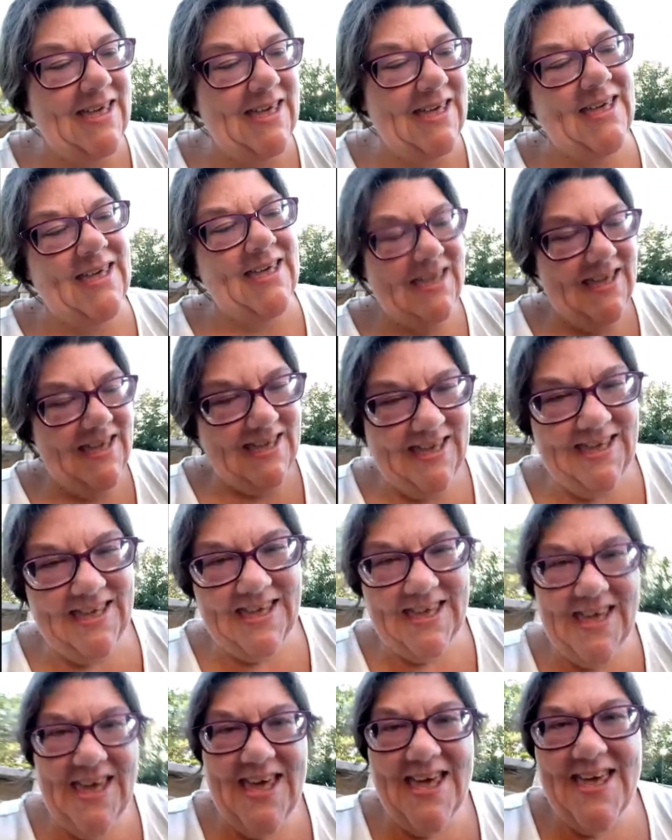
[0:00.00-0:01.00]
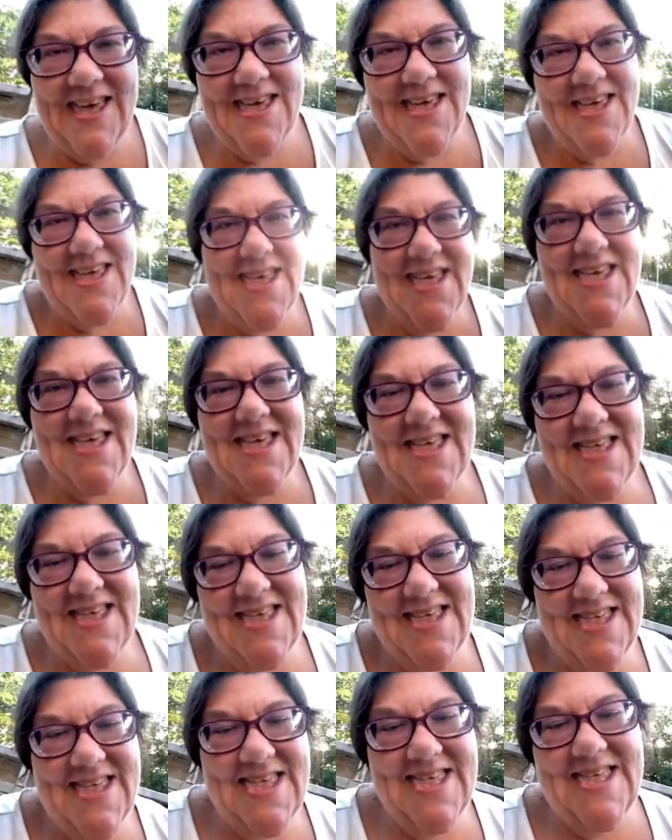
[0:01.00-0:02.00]

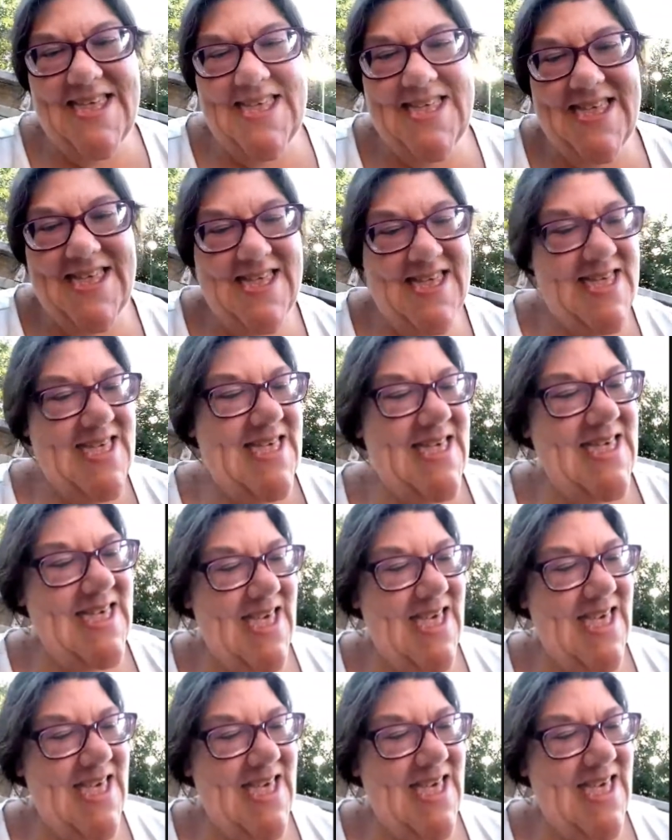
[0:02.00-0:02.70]
Nobody speaks.